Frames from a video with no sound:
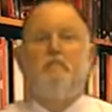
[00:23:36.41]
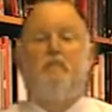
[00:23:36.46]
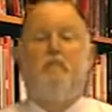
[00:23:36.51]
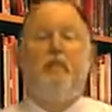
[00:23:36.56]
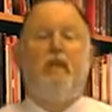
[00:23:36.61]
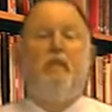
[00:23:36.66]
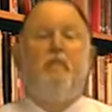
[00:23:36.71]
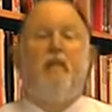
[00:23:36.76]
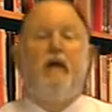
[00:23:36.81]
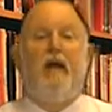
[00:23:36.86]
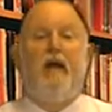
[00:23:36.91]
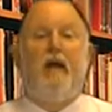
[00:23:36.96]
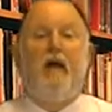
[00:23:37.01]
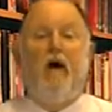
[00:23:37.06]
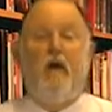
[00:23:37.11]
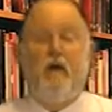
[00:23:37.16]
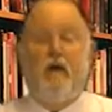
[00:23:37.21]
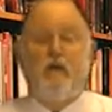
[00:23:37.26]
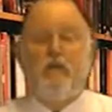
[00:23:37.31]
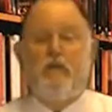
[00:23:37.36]
Minute Maid
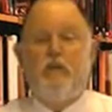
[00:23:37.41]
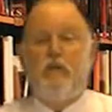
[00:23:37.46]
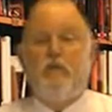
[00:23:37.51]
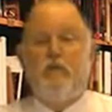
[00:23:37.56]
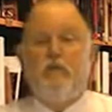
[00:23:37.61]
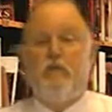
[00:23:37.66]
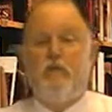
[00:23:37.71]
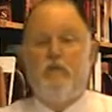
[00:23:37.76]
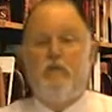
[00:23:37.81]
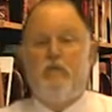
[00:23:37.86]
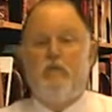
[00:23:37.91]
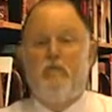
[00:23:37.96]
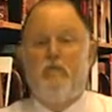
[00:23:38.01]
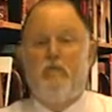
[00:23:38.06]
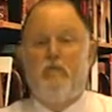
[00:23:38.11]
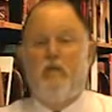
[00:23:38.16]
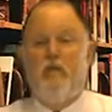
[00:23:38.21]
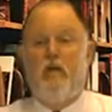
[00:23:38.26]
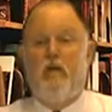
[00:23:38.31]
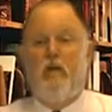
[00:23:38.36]
orange juice.
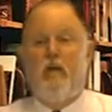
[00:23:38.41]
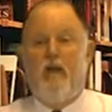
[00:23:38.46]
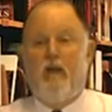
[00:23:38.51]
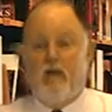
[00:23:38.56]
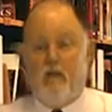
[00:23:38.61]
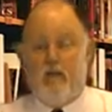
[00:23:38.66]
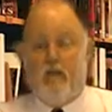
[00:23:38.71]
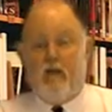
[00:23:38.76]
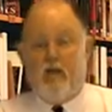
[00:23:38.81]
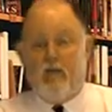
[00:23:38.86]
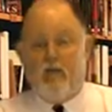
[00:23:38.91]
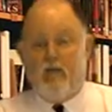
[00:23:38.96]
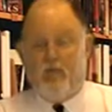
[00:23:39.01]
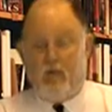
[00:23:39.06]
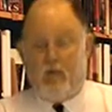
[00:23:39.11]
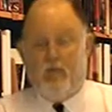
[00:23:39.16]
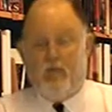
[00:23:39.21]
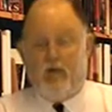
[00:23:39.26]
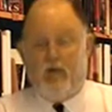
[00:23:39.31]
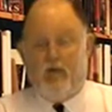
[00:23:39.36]
It's
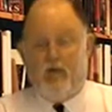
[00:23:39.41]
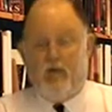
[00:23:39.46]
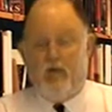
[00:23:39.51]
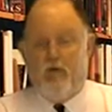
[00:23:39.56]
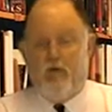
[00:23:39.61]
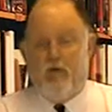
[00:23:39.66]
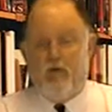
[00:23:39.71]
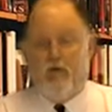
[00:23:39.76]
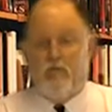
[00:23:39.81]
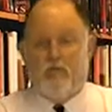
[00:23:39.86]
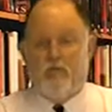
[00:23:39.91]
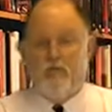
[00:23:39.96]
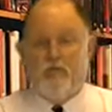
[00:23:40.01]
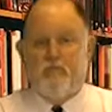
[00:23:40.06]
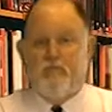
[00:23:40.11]
owned by Coca-Cola.